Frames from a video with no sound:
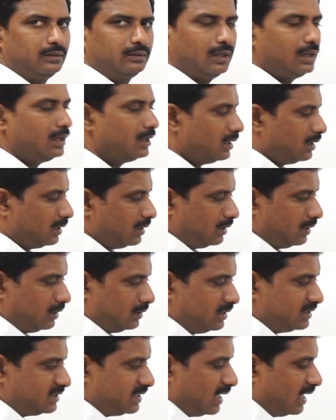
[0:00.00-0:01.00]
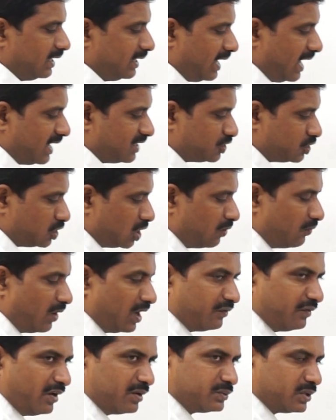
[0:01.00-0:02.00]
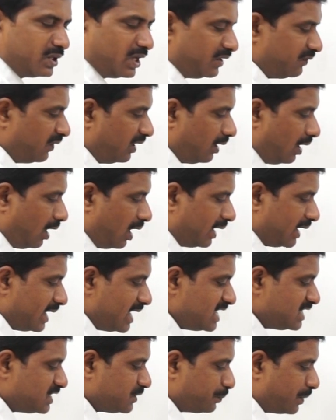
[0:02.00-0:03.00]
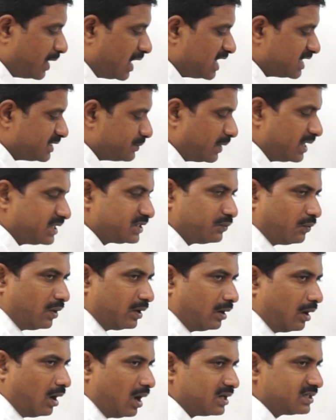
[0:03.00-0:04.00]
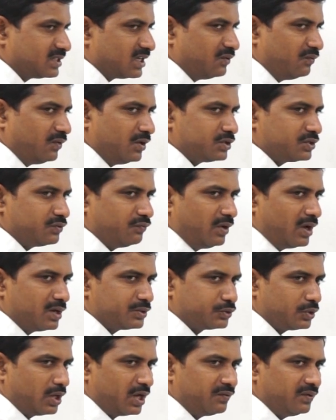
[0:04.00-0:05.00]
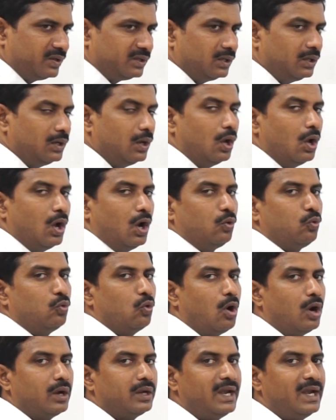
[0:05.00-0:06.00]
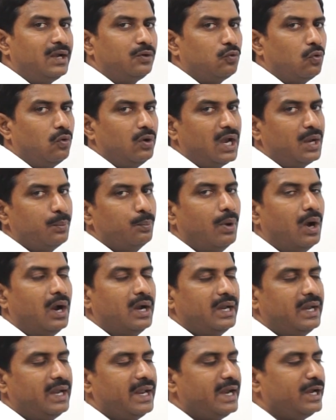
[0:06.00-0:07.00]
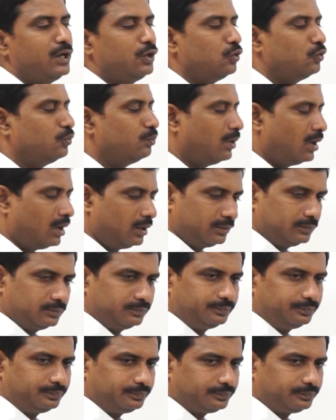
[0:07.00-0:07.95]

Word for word: Okay. This is and extra what we observe that one, on each phosphorus, 1 oxygen we are showing with a coordinate covalent bond, T2 bond.